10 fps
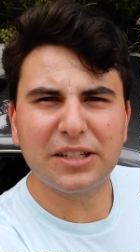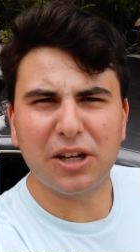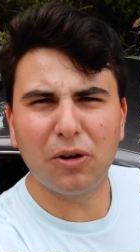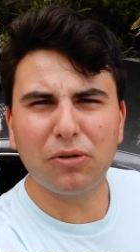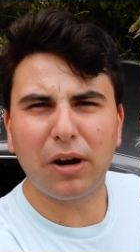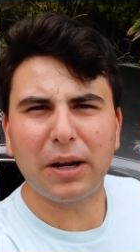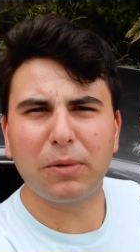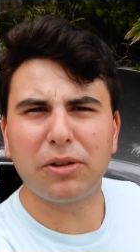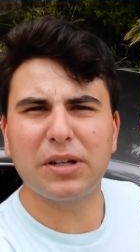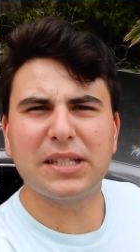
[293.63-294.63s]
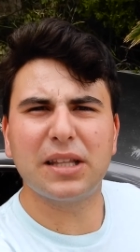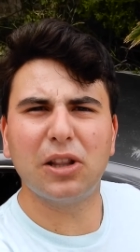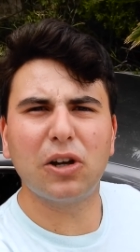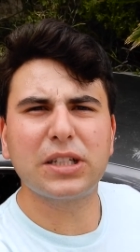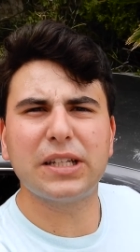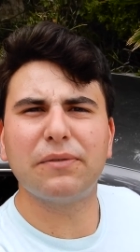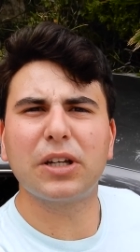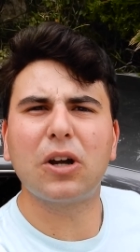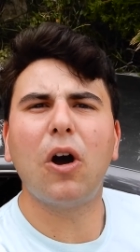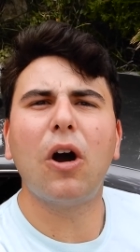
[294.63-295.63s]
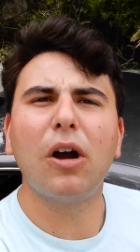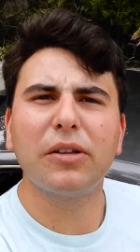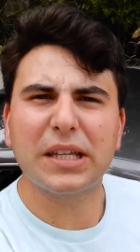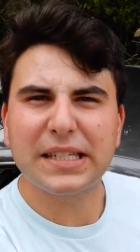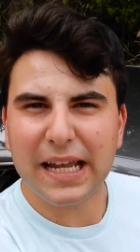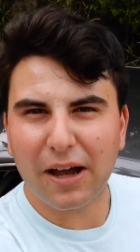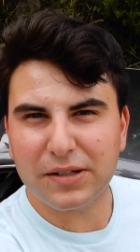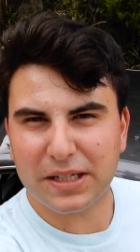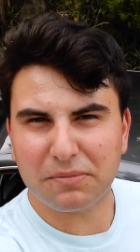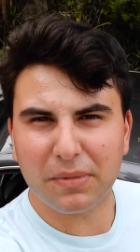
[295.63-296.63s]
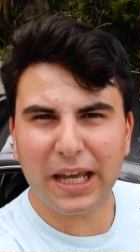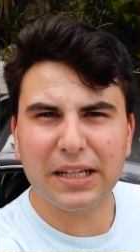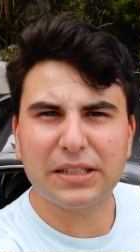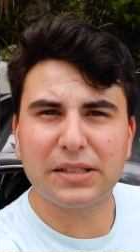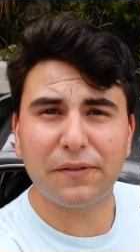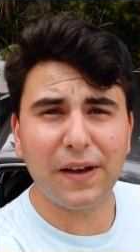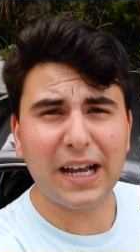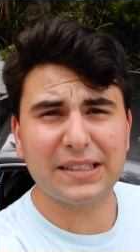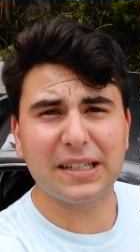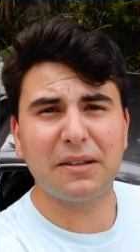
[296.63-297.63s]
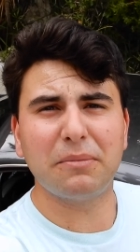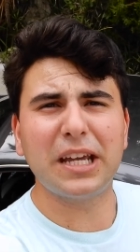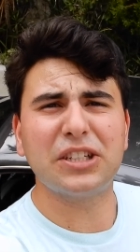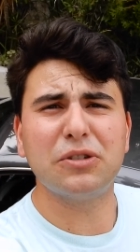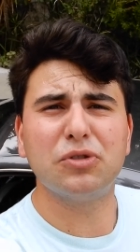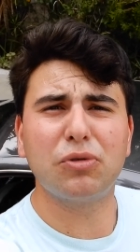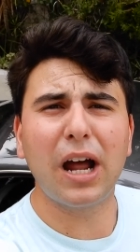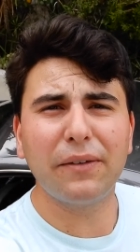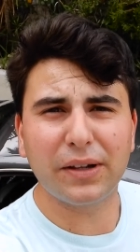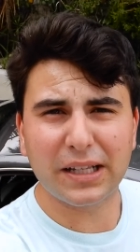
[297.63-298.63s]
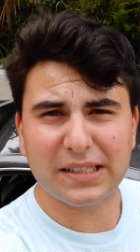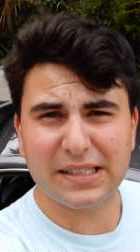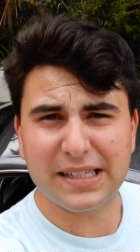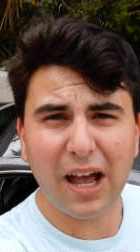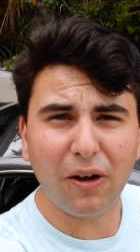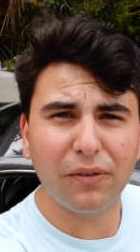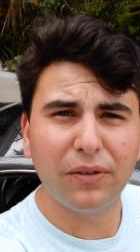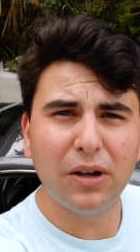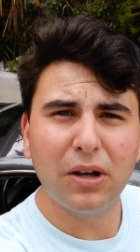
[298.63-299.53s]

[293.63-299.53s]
in its own right, whether it's the looks of the car, the sounds it makes, the fact that it makes you drive it itself,